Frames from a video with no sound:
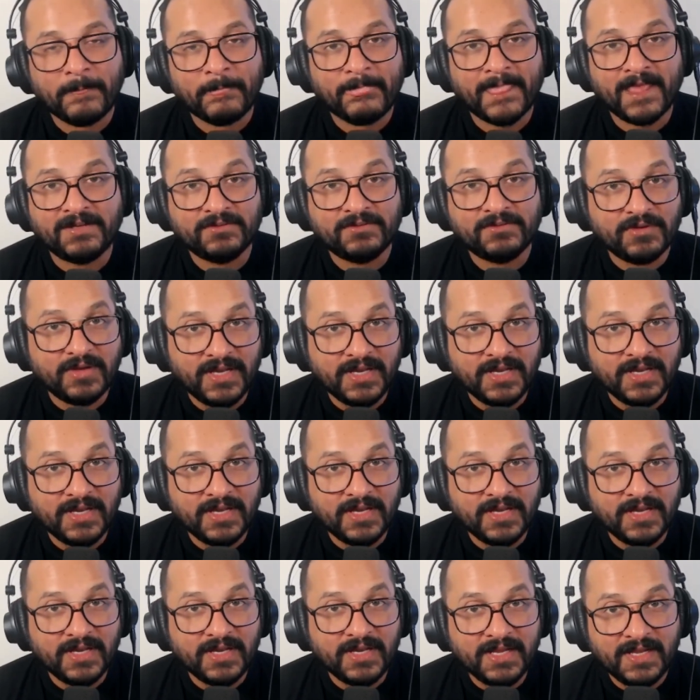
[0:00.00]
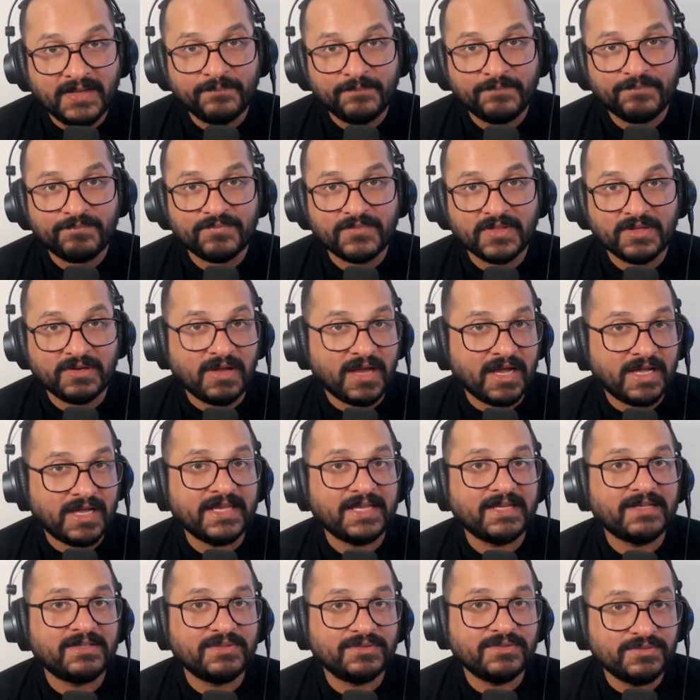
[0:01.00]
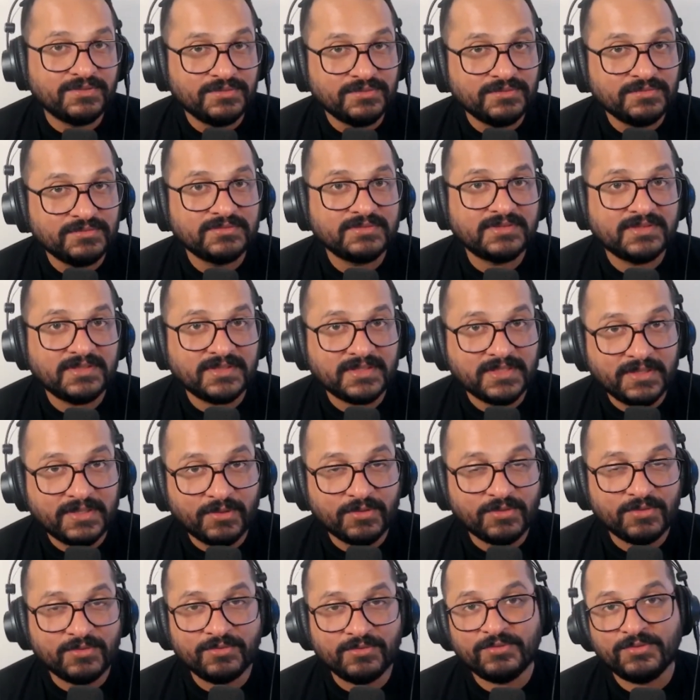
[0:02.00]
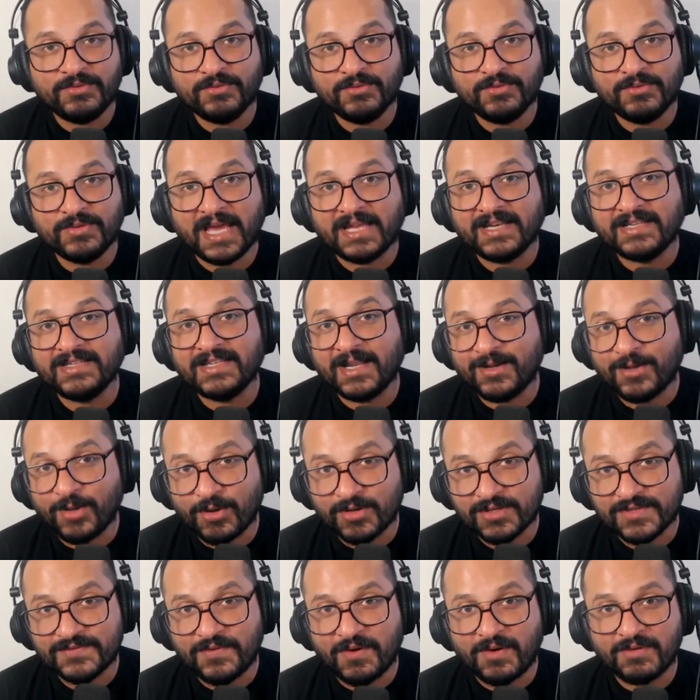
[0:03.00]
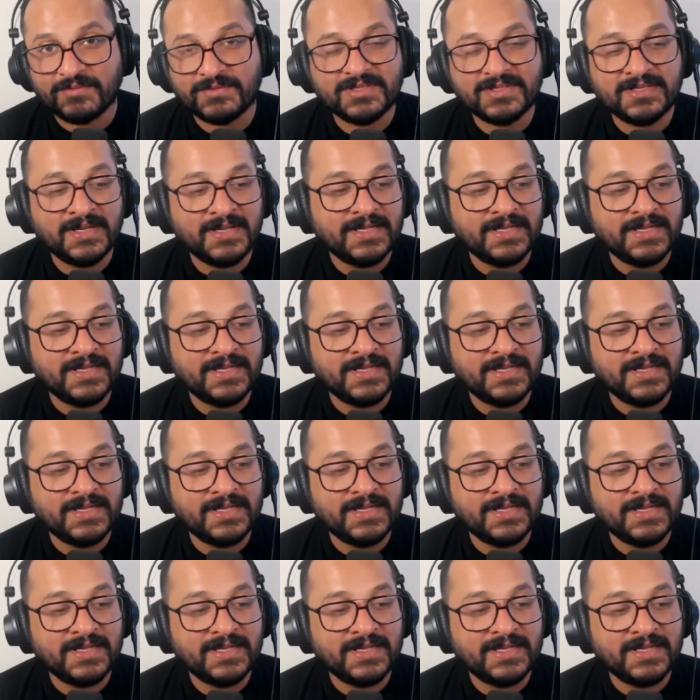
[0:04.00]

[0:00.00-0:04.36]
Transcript: And today you know, I get to, you know, to to carry that torch forward.